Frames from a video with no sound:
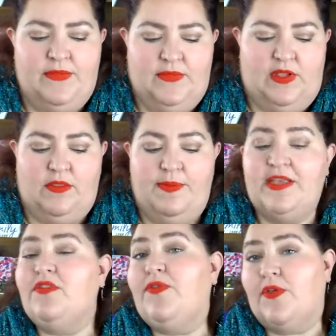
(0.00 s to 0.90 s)
So the
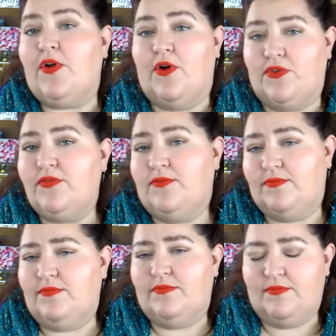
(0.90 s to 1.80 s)
pinks are for the girls,
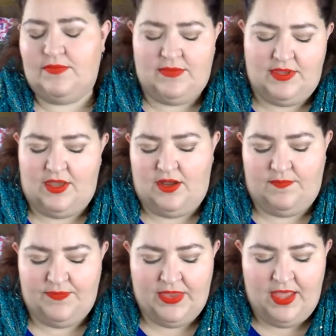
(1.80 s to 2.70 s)
you know.
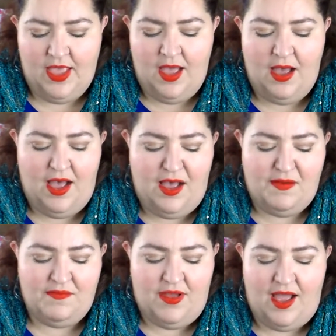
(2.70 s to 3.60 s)

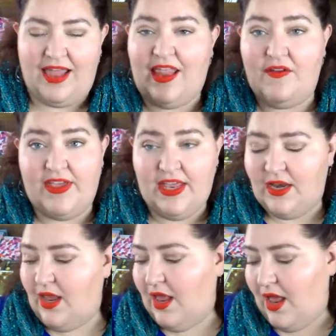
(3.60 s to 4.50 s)
I love it.